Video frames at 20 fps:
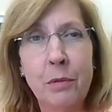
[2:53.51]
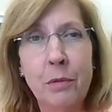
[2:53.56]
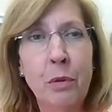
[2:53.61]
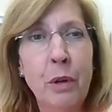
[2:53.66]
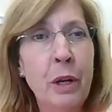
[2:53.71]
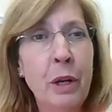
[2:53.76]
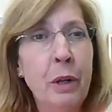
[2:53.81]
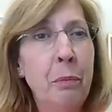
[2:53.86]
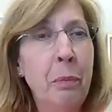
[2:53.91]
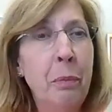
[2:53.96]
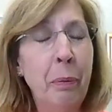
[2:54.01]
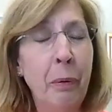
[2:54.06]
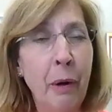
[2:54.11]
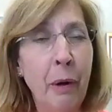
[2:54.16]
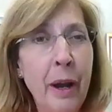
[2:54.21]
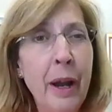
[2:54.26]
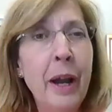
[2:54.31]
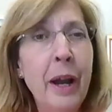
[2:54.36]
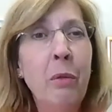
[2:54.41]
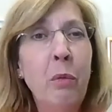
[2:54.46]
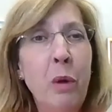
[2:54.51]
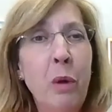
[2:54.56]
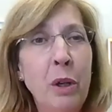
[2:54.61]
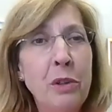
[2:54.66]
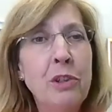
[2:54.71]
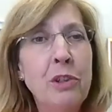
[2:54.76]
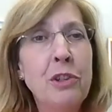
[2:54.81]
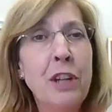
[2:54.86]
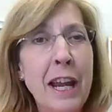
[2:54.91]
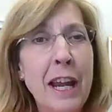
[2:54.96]
Real prayer
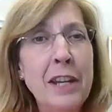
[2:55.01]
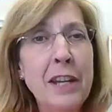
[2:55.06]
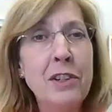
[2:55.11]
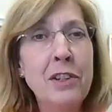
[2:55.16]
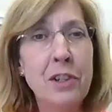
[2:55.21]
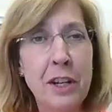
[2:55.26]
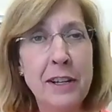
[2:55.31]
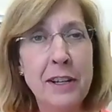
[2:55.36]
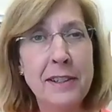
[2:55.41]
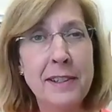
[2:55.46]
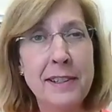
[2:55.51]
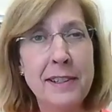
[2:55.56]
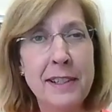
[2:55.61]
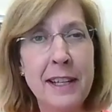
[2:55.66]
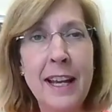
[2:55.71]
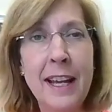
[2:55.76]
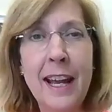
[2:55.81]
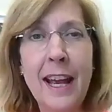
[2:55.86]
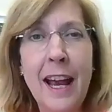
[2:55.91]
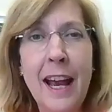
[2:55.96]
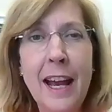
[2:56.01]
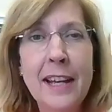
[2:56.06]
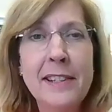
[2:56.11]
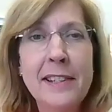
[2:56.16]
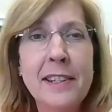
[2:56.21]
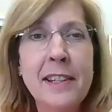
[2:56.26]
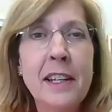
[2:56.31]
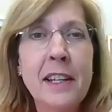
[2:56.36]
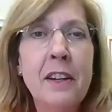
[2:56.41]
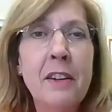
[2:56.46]
will change us
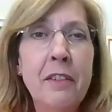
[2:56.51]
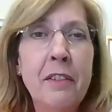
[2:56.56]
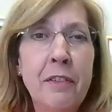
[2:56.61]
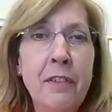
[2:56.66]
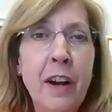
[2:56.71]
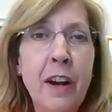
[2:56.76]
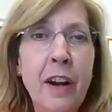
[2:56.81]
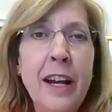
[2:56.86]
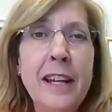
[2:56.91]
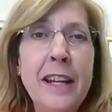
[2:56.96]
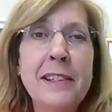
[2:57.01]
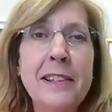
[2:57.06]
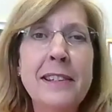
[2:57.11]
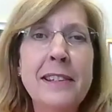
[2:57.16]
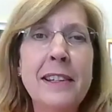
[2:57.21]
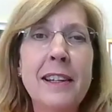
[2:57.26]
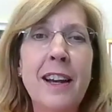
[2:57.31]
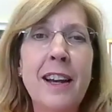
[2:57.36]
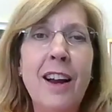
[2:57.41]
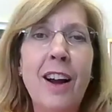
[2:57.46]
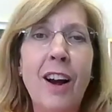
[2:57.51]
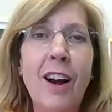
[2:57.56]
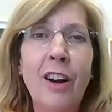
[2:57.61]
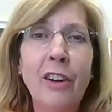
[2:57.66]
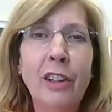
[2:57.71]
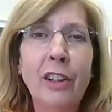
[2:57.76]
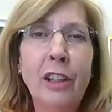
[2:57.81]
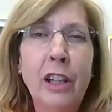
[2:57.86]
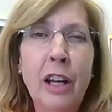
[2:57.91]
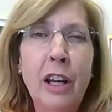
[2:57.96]
as it invites
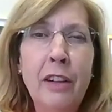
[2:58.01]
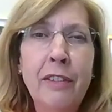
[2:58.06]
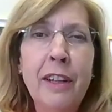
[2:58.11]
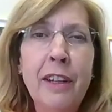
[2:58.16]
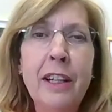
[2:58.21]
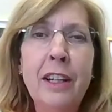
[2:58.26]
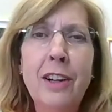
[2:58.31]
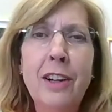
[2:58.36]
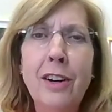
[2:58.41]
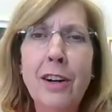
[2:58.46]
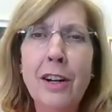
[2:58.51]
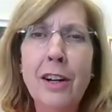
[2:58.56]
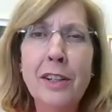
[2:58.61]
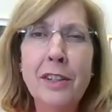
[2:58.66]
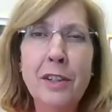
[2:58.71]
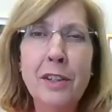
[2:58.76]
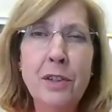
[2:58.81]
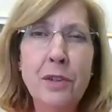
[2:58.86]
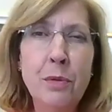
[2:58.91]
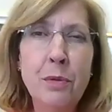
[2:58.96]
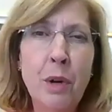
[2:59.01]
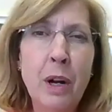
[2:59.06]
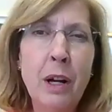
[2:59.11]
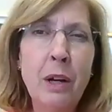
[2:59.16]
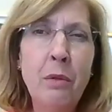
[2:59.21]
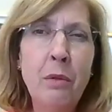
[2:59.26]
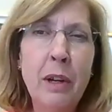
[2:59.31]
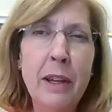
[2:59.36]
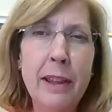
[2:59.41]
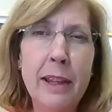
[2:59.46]
our loving God to
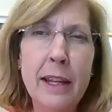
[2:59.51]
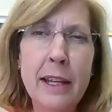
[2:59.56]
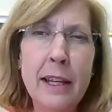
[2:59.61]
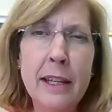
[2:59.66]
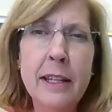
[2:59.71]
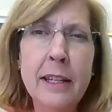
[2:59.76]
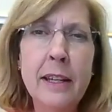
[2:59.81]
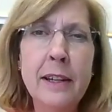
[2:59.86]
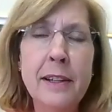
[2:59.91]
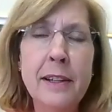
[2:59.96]
dwell within